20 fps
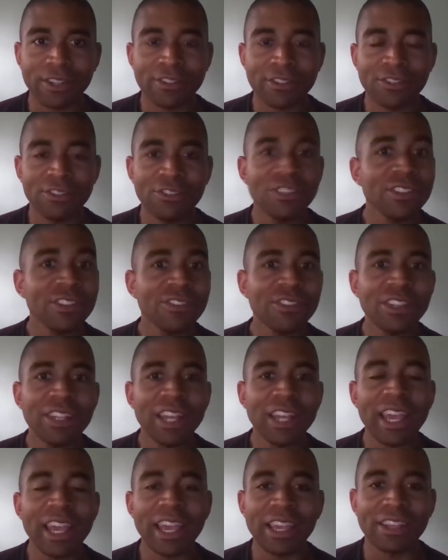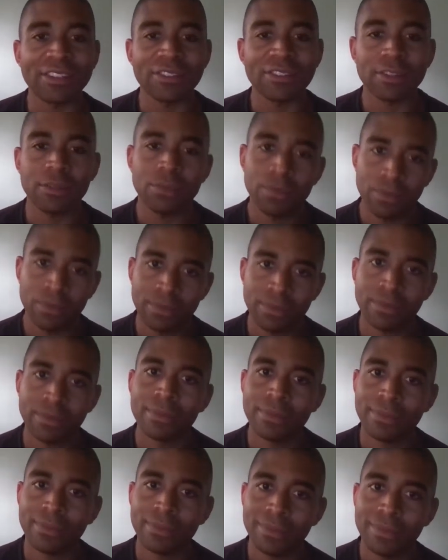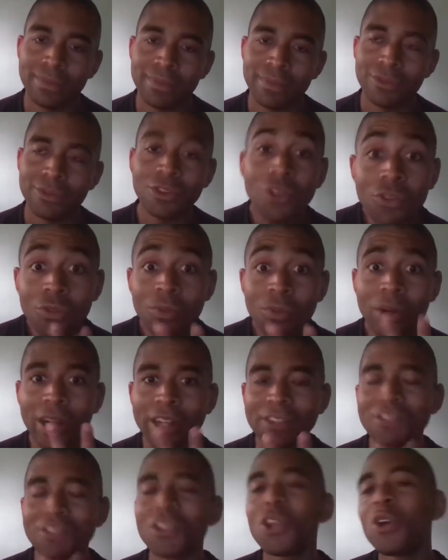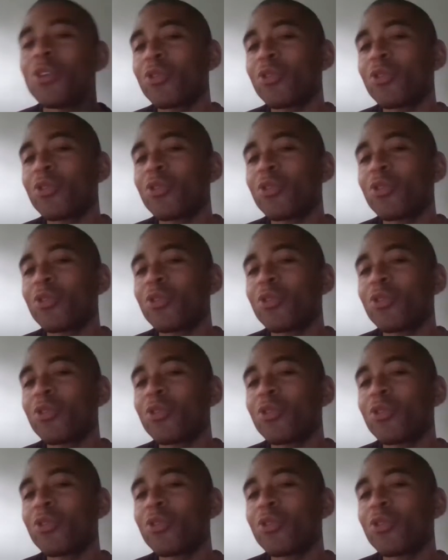That's 60 days. 2 months.